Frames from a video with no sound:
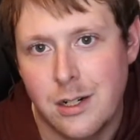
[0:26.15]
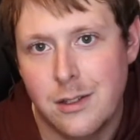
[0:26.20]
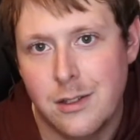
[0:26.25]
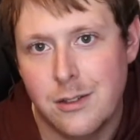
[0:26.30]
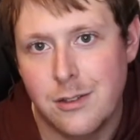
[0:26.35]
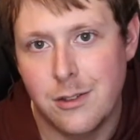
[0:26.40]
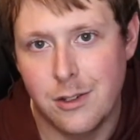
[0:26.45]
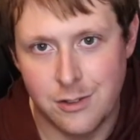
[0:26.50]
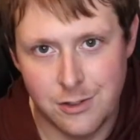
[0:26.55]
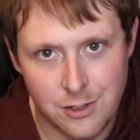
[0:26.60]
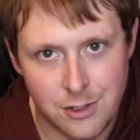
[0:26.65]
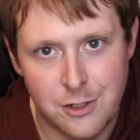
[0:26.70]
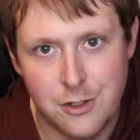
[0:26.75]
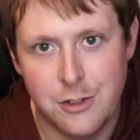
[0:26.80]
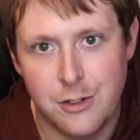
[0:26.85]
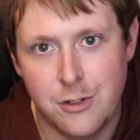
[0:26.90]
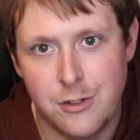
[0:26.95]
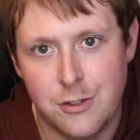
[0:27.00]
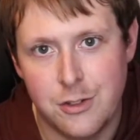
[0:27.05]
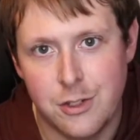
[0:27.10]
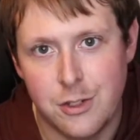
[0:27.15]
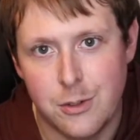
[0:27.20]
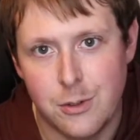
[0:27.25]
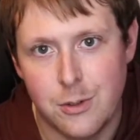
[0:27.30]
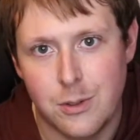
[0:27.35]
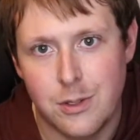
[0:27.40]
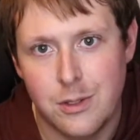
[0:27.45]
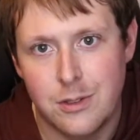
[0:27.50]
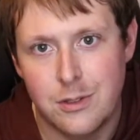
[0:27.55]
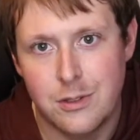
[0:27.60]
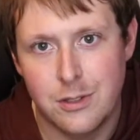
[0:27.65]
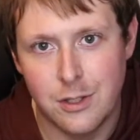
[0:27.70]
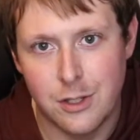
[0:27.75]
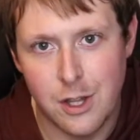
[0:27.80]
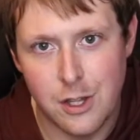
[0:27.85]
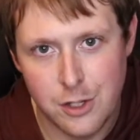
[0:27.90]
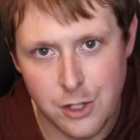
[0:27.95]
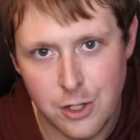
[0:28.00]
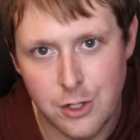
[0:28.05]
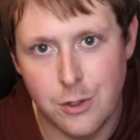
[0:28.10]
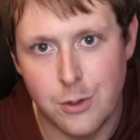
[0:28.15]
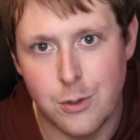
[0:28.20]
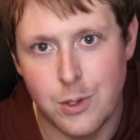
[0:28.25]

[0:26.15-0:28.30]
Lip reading: So let's introduce you to the new